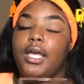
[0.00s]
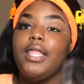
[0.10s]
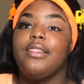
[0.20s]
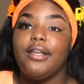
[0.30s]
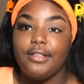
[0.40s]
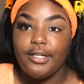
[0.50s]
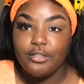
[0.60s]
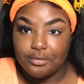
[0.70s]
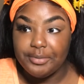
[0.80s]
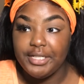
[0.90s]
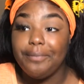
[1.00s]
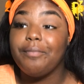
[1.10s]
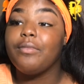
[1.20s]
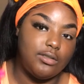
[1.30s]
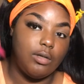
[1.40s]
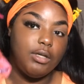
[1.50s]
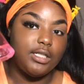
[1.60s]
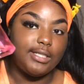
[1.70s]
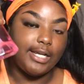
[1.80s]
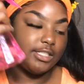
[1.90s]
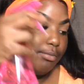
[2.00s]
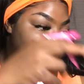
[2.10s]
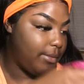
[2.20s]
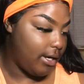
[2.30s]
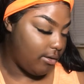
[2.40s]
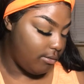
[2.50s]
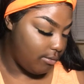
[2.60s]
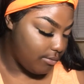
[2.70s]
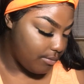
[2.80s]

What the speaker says: and then there's me. So I'm gonna take a spray bottle